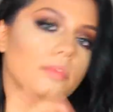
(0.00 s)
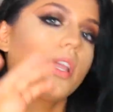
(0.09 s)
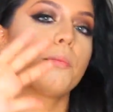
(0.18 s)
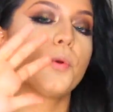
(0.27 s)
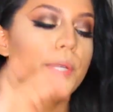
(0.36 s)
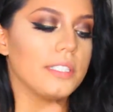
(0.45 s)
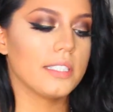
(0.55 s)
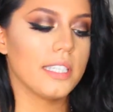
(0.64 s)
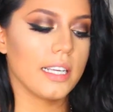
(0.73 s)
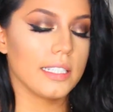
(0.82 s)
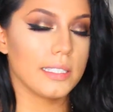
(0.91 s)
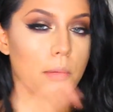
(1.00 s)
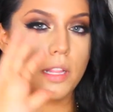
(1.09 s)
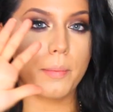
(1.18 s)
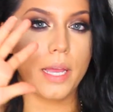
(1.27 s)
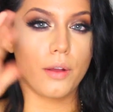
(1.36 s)
I'm going to take a
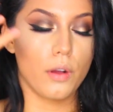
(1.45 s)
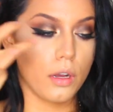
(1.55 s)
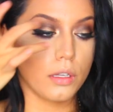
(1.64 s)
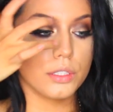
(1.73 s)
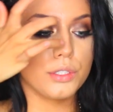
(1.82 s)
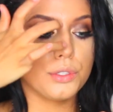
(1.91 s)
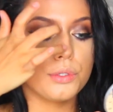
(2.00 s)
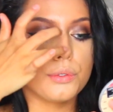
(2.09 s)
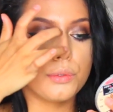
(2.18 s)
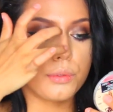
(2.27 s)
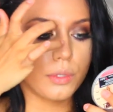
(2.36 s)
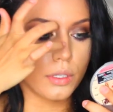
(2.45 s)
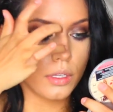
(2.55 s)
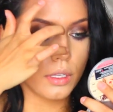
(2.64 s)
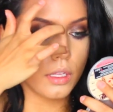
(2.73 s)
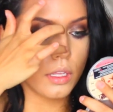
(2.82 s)
small amount onto
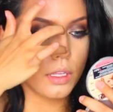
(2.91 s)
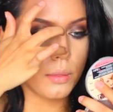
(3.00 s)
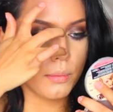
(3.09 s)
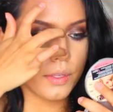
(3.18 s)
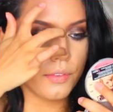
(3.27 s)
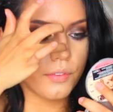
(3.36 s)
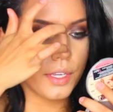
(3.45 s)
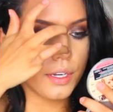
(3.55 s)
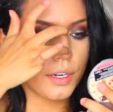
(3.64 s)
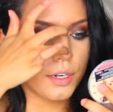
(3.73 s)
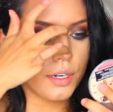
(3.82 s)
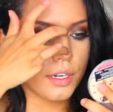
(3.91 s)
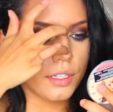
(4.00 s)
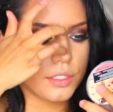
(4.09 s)
my finger and